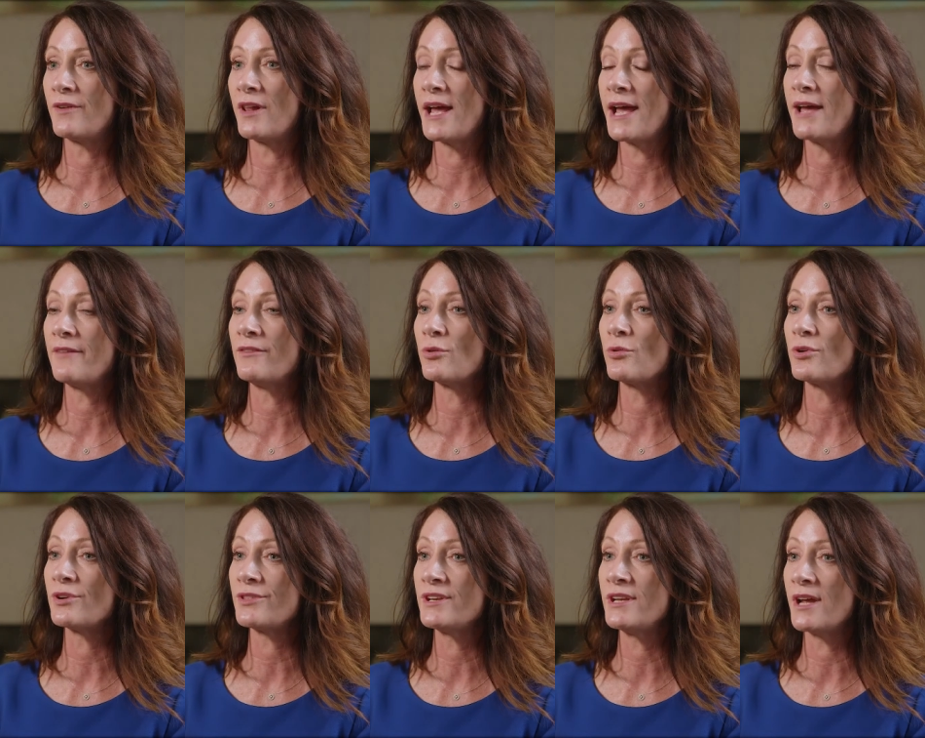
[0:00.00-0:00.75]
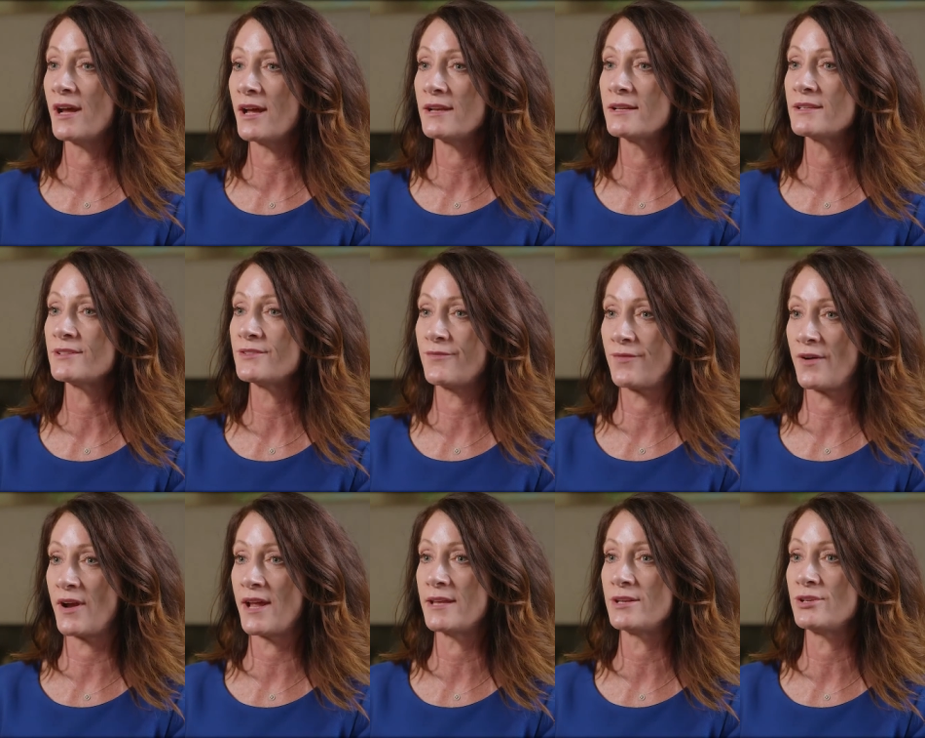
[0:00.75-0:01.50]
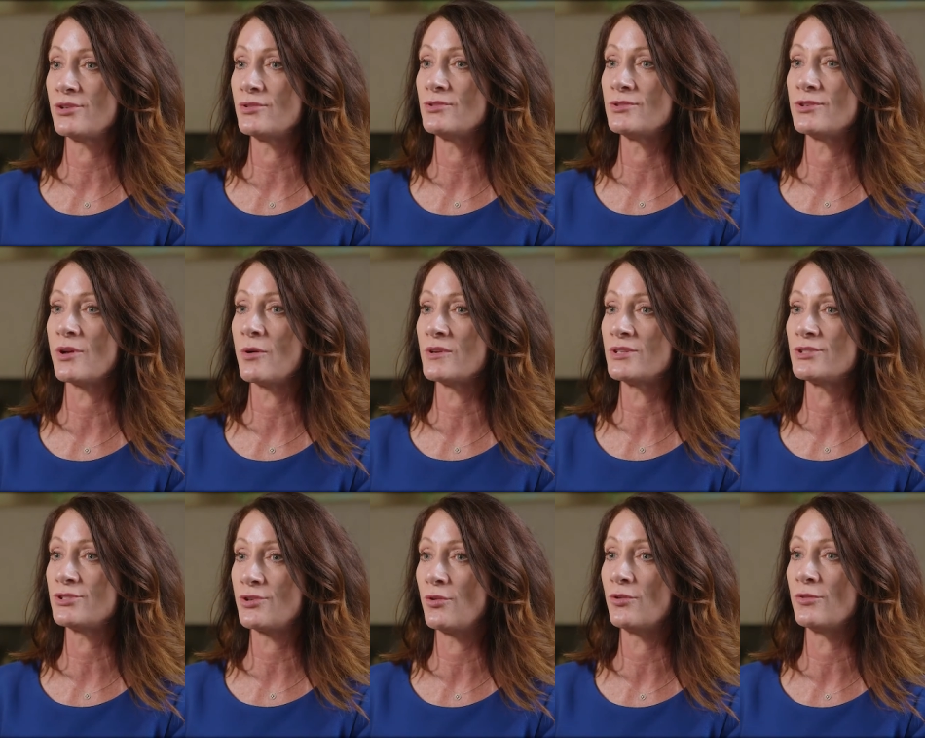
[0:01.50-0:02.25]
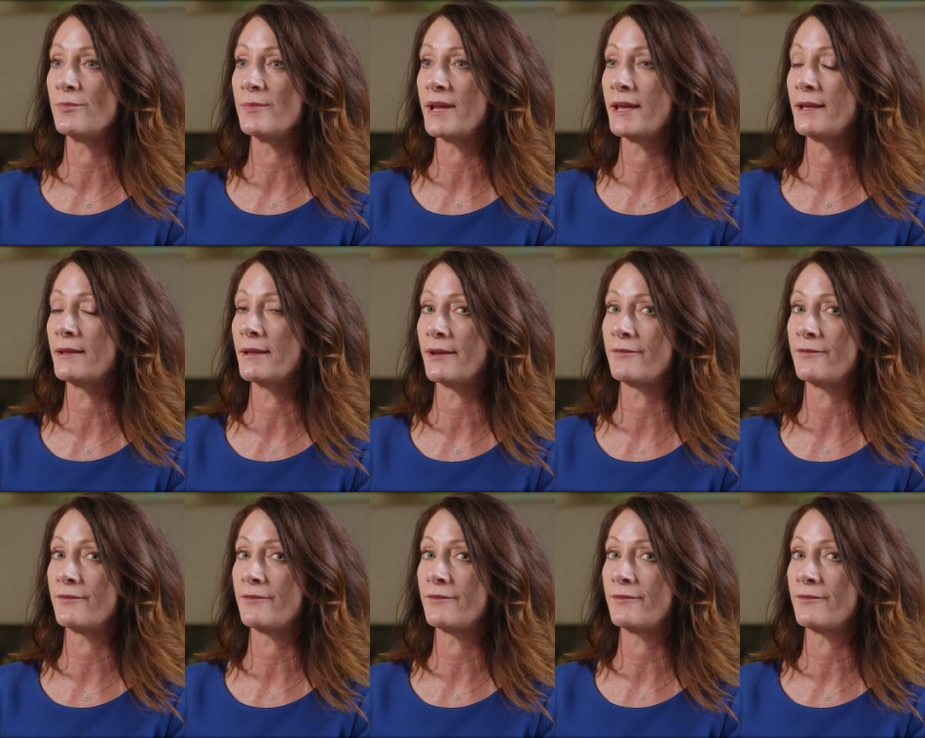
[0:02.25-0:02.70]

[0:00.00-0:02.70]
Well, I have an orthodontist friend who's always told me,